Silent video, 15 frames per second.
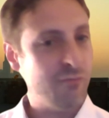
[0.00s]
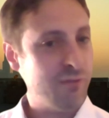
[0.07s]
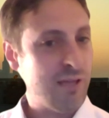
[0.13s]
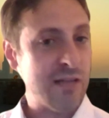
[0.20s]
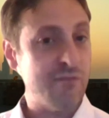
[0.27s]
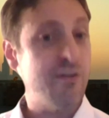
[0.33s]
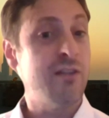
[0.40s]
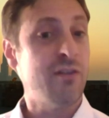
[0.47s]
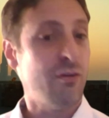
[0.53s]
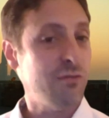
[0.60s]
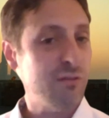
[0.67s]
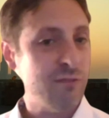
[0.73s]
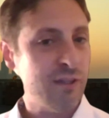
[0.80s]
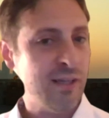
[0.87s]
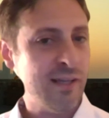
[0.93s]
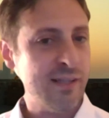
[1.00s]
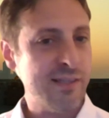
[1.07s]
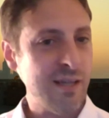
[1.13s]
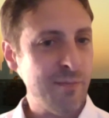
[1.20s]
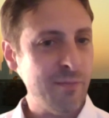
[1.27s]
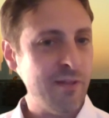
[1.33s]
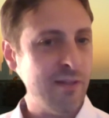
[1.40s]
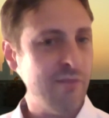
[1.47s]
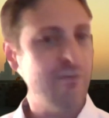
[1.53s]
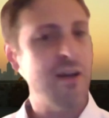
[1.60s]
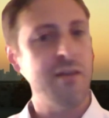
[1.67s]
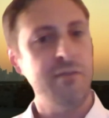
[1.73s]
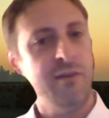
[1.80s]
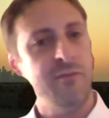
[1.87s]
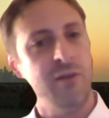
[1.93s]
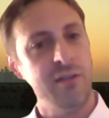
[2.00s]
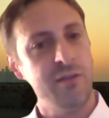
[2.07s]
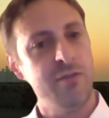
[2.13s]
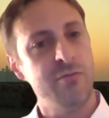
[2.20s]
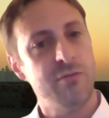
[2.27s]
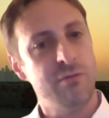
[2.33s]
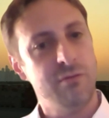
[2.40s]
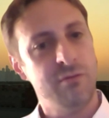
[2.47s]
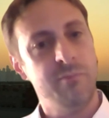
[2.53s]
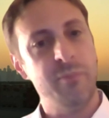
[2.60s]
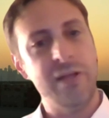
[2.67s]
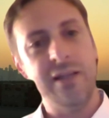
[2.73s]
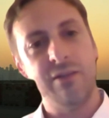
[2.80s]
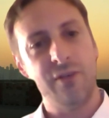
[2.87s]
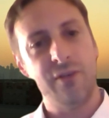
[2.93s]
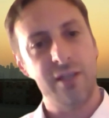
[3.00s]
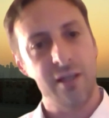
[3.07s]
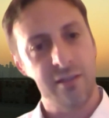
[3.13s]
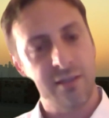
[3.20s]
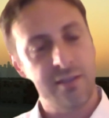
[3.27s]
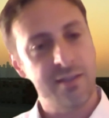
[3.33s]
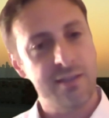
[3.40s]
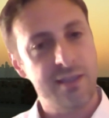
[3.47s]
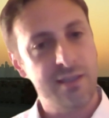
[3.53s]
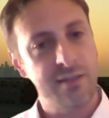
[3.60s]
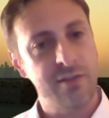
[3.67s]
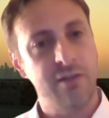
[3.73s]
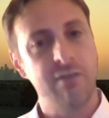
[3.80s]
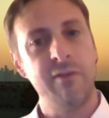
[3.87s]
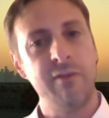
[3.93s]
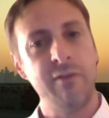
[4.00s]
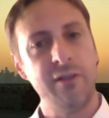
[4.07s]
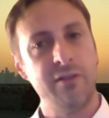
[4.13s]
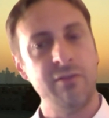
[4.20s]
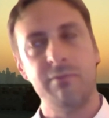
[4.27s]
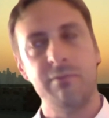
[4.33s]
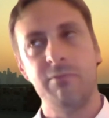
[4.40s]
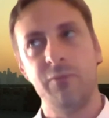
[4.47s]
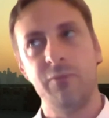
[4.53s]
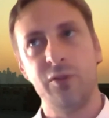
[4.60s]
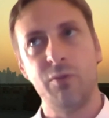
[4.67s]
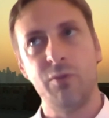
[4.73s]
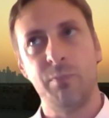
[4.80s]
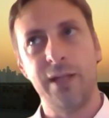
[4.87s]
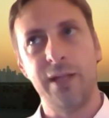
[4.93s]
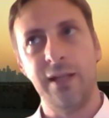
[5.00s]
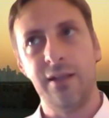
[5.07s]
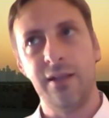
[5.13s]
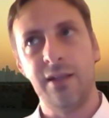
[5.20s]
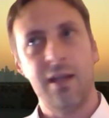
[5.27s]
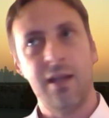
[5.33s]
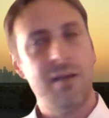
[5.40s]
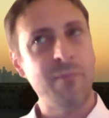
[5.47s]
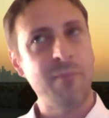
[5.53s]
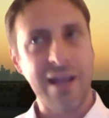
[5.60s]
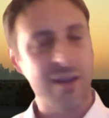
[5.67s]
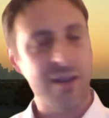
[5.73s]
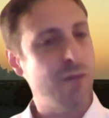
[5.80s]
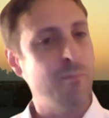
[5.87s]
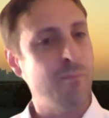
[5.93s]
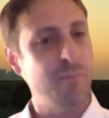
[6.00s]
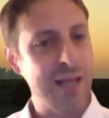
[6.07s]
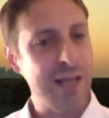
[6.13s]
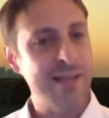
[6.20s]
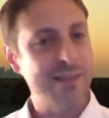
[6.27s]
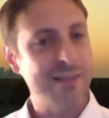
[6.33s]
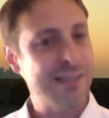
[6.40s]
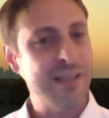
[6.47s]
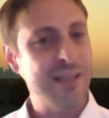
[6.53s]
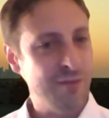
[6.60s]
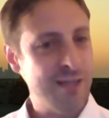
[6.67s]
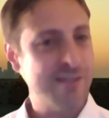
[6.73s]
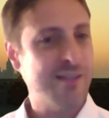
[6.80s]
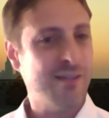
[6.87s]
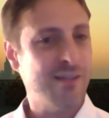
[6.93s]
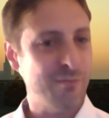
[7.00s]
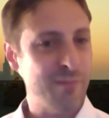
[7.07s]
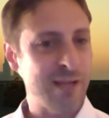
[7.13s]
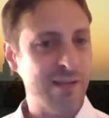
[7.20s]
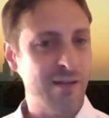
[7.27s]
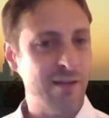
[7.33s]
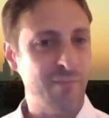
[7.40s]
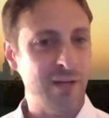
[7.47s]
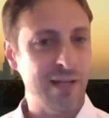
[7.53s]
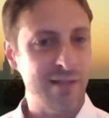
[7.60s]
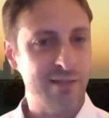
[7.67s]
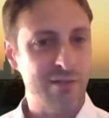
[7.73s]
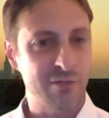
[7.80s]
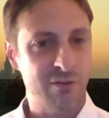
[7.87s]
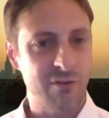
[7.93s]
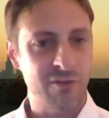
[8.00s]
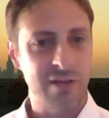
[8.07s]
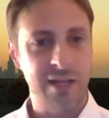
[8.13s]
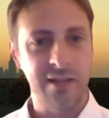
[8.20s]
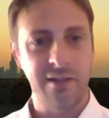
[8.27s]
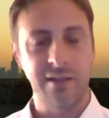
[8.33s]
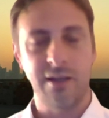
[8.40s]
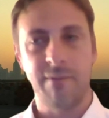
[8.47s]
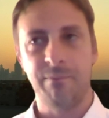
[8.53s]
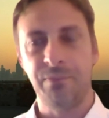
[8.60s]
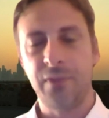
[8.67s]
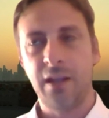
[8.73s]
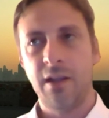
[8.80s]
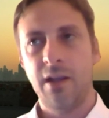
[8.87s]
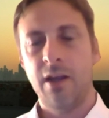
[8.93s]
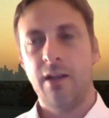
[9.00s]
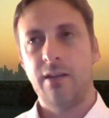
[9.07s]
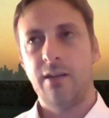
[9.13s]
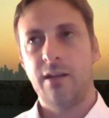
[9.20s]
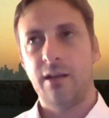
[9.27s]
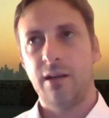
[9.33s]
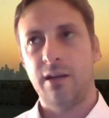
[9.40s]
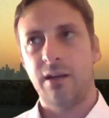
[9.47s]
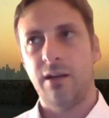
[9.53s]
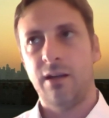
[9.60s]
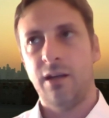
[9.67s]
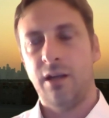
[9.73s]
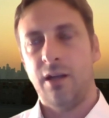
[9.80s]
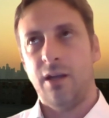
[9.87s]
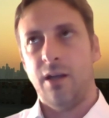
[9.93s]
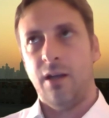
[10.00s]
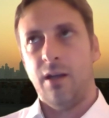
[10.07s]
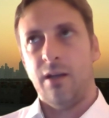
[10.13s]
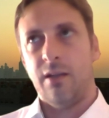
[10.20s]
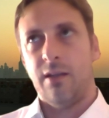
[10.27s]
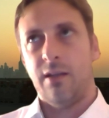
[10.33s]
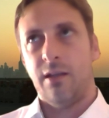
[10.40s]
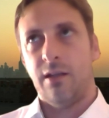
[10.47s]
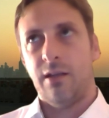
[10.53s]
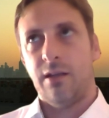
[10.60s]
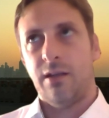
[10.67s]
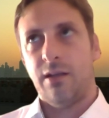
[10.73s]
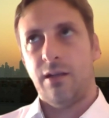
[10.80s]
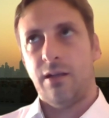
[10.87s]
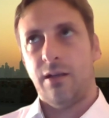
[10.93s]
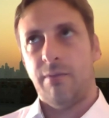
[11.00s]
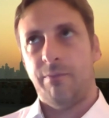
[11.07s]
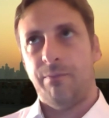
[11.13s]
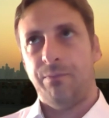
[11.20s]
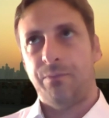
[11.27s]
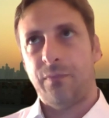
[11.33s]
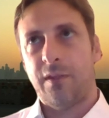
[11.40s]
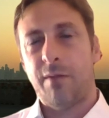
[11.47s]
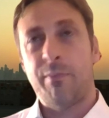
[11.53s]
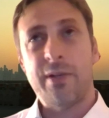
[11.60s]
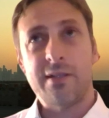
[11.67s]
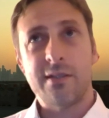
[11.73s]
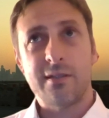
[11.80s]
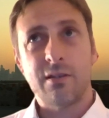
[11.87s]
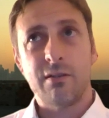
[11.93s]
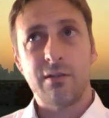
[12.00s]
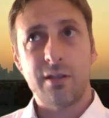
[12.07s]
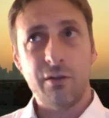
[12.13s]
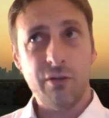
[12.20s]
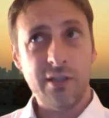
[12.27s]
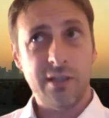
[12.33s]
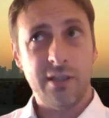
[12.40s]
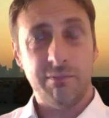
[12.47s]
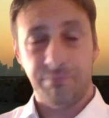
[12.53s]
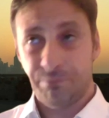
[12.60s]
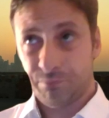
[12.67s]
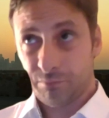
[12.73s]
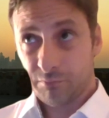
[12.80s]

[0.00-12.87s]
that we don't want to accept, and where we want to build redundancies, or we want to build backup plans and invest into backup plans to create the the business continuity.